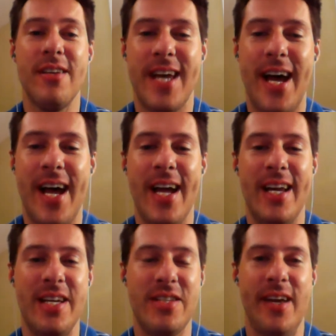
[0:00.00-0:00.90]
guy,
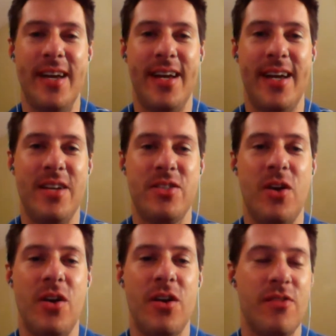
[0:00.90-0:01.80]
and he's like a
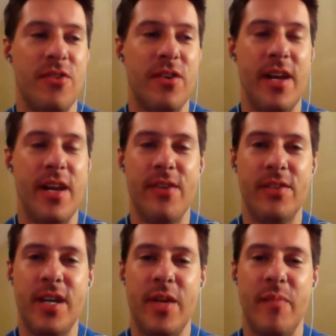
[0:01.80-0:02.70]
starter for an
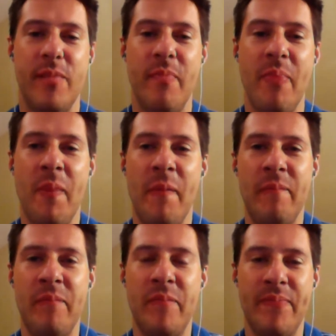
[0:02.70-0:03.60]
NFL team.
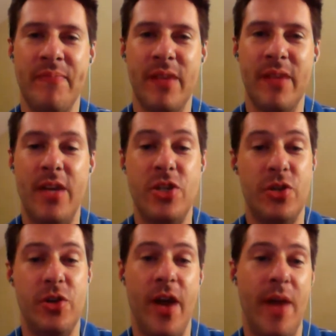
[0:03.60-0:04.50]
And
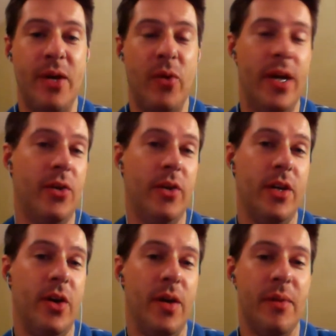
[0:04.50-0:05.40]
Junior Hemingway, you only
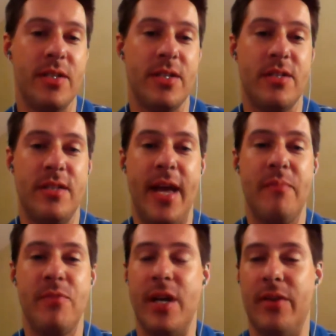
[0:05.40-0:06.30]
know him because his
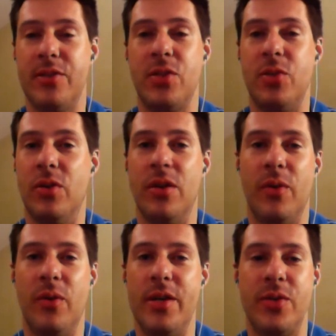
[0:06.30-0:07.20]
name sounds cool.
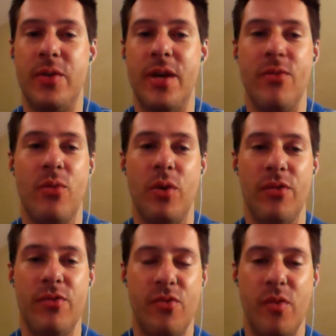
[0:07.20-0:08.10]
Otherwise, you never would
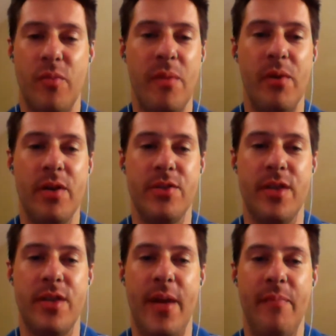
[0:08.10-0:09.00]
have remembered his
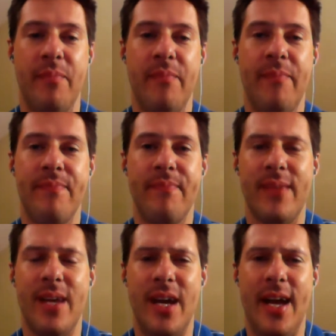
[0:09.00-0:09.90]
name.
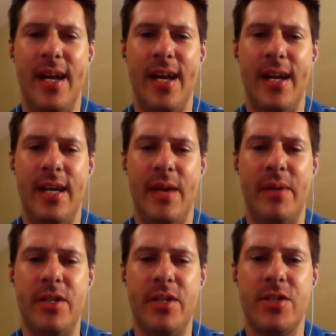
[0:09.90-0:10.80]
And a
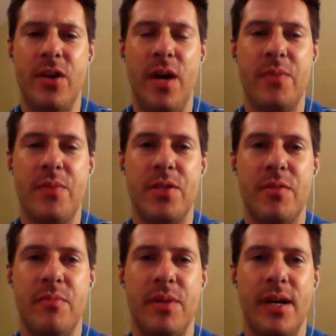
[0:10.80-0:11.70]
bunch of scrubs.
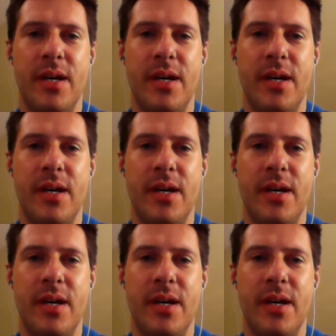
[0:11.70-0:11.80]
But